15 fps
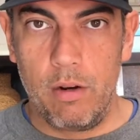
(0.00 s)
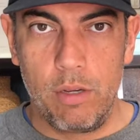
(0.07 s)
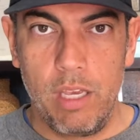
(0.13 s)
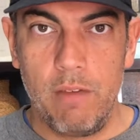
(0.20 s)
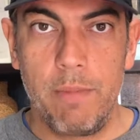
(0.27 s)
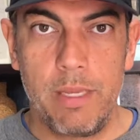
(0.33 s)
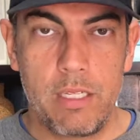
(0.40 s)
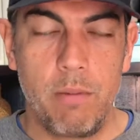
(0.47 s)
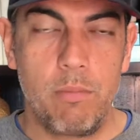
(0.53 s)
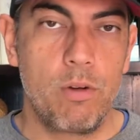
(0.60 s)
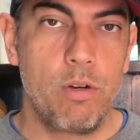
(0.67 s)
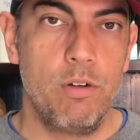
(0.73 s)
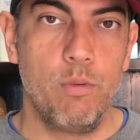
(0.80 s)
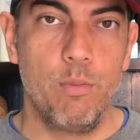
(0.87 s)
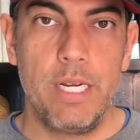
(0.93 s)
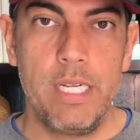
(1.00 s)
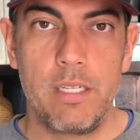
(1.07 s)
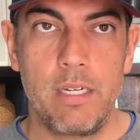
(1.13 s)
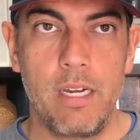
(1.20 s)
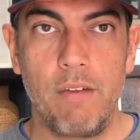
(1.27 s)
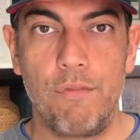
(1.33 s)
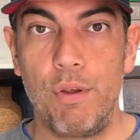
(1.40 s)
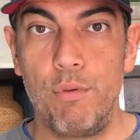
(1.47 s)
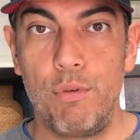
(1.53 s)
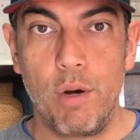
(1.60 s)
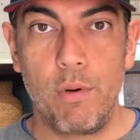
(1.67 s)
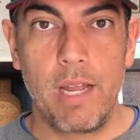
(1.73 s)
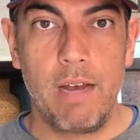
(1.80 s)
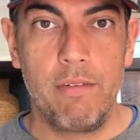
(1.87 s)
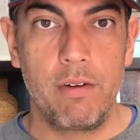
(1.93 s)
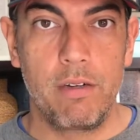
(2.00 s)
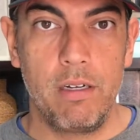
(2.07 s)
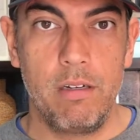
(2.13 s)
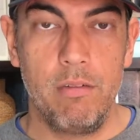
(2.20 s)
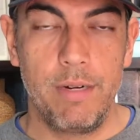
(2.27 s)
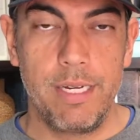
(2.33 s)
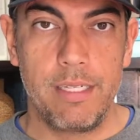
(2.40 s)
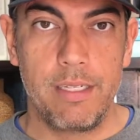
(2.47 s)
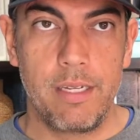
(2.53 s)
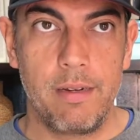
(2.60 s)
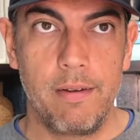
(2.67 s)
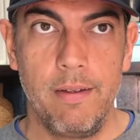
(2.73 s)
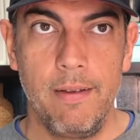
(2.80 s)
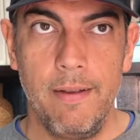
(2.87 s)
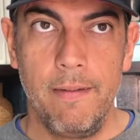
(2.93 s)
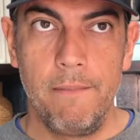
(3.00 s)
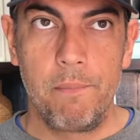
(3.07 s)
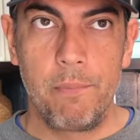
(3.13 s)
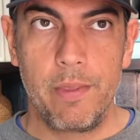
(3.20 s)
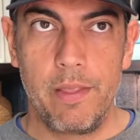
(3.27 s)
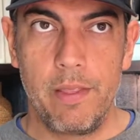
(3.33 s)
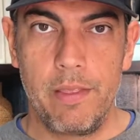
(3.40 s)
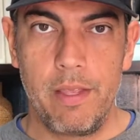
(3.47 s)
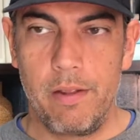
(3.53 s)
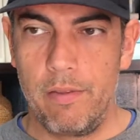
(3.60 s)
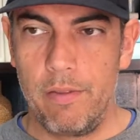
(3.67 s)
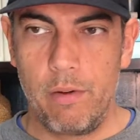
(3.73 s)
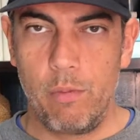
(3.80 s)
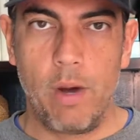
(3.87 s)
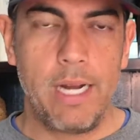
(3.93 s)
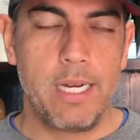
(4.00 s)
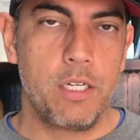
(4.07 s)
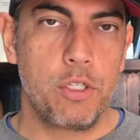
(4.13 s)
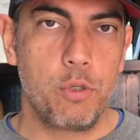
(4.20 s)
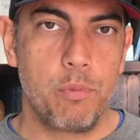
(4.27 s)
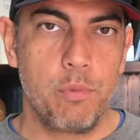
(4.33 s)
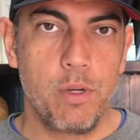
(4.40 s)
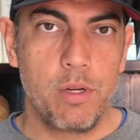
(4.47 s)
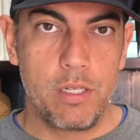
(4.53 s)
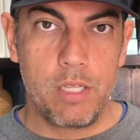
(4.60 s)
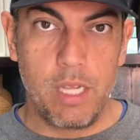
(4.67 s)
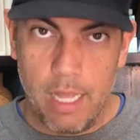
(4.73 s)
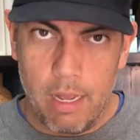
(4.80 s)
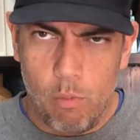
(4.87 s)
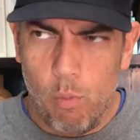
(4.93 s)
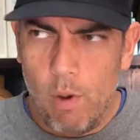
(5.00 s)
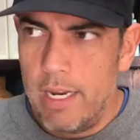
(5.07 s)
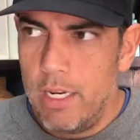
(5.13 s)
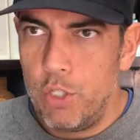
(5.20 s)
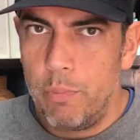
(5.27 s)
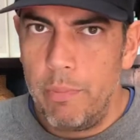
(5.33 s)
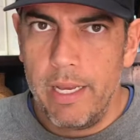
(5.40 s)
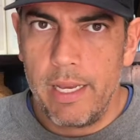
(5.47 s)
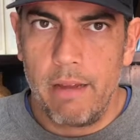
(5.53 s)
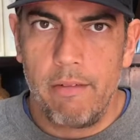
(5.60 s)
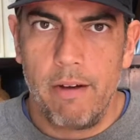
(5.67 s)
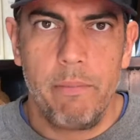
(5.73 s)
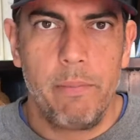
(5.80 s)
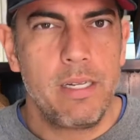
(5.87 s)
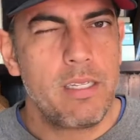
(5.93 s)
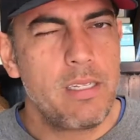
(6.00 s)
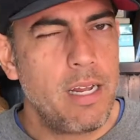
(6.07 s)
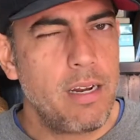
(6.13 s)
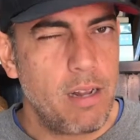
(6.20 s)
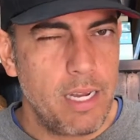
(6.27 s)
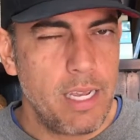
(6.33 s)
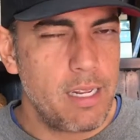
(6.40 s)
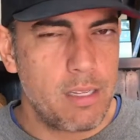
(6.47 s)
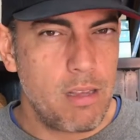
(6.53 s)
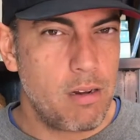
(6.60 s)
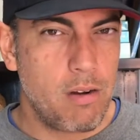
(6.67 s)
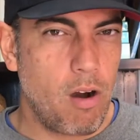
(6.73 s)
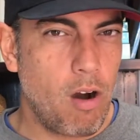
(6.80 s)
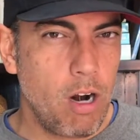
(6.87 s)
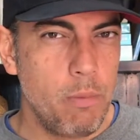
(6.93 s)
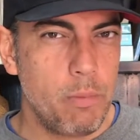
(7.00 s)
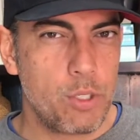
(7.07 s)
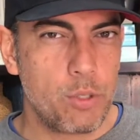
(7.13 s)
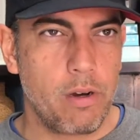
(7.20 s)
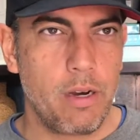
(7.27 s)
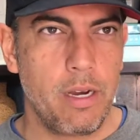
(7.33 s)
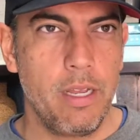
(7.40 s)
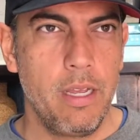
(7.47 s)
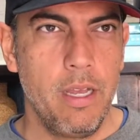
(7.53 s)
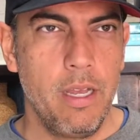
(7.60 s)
Give me some good reason, and if you don't have a good reason, then why did you're going to say that, why did you pick it, right? But it's not arbitrary.